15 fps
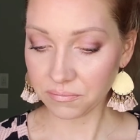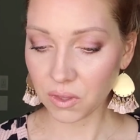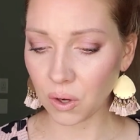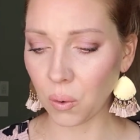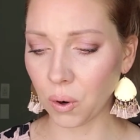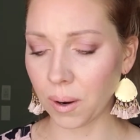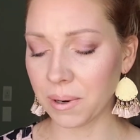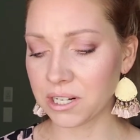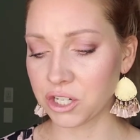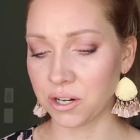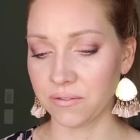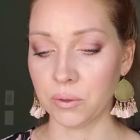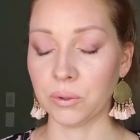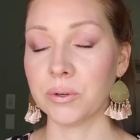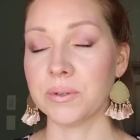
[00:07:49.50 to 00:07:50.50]
or I'm not sure
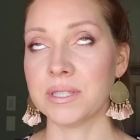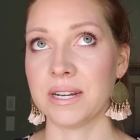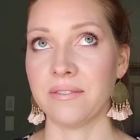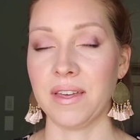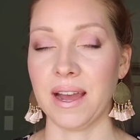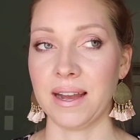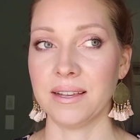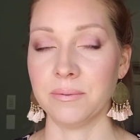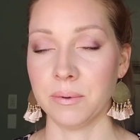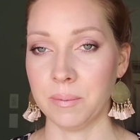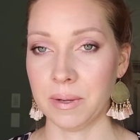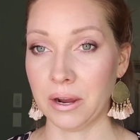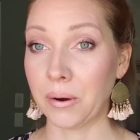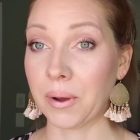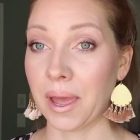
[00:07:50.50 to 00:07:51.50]
if you lose it, if that, it would
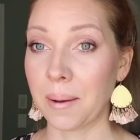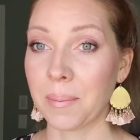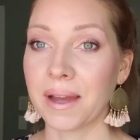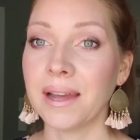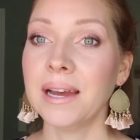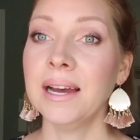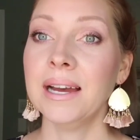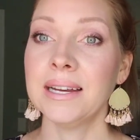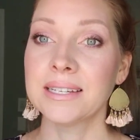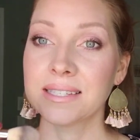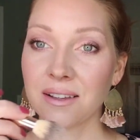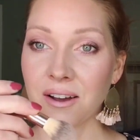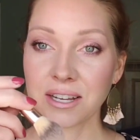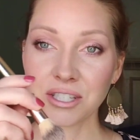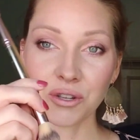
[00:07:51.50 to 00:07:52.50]
be okay, but as
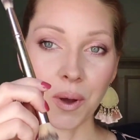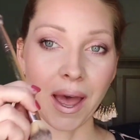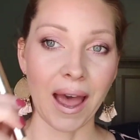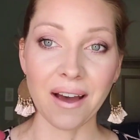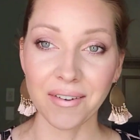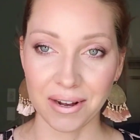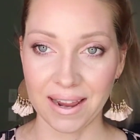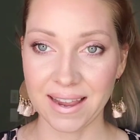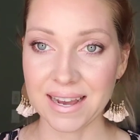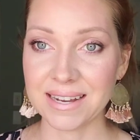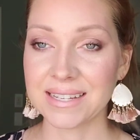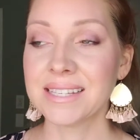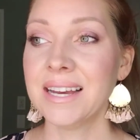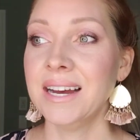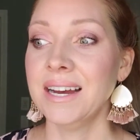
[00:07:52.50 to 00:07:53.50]
long as you have it, I
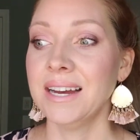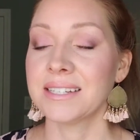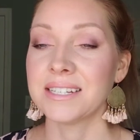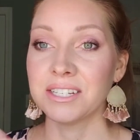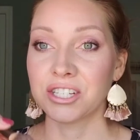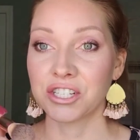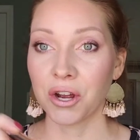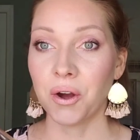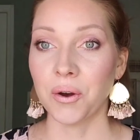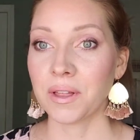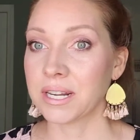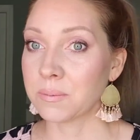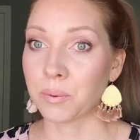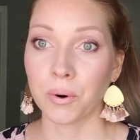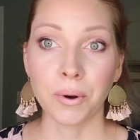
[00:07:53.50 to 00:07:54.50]
guess, to show that
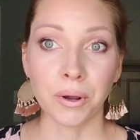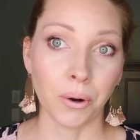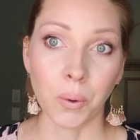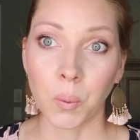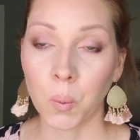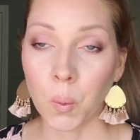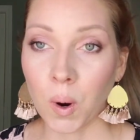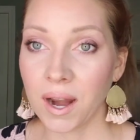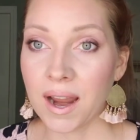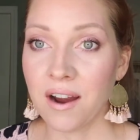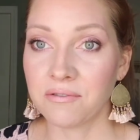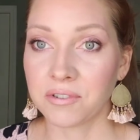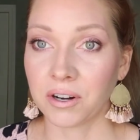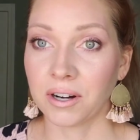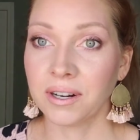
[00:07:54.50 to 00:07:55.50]
it's broken or
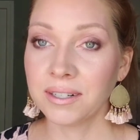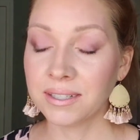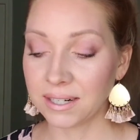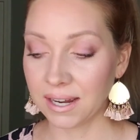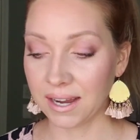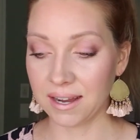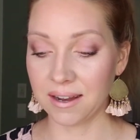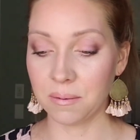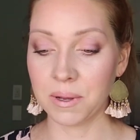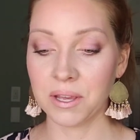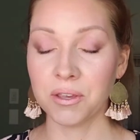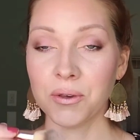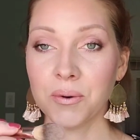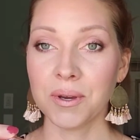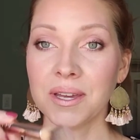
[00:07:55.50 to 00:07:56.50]
whatever,
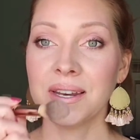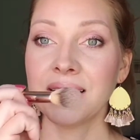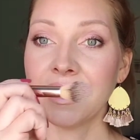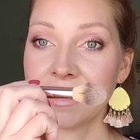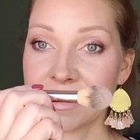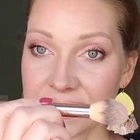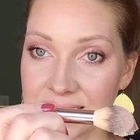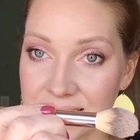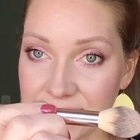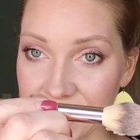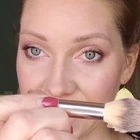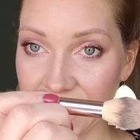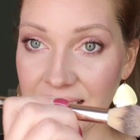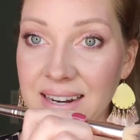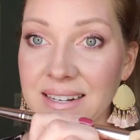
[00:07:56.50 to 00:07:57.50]
you can
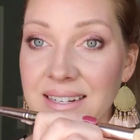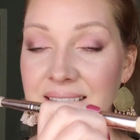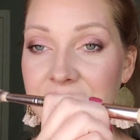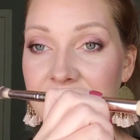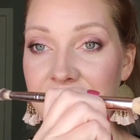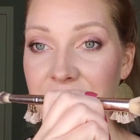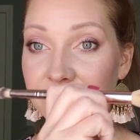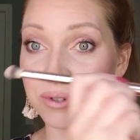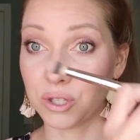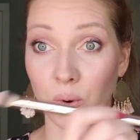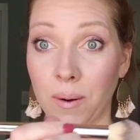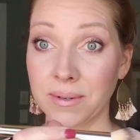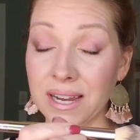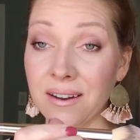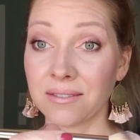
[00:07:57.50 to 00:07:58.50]
get it
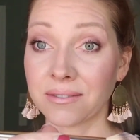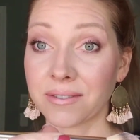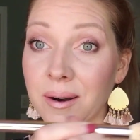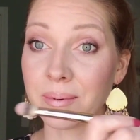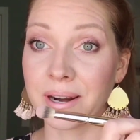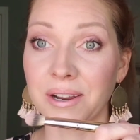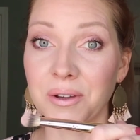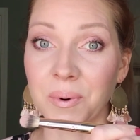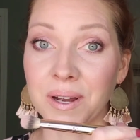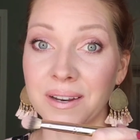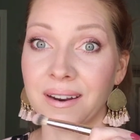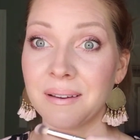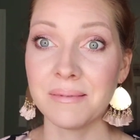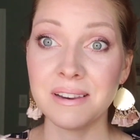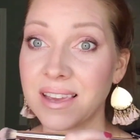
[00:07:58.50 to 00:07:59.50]
swapped out for a brand new one.
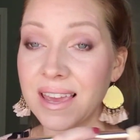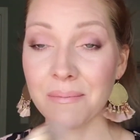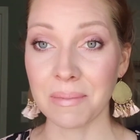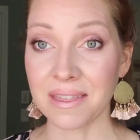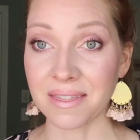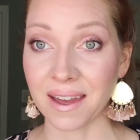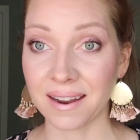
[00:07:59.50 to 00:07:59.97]
I mean, you can't beat that.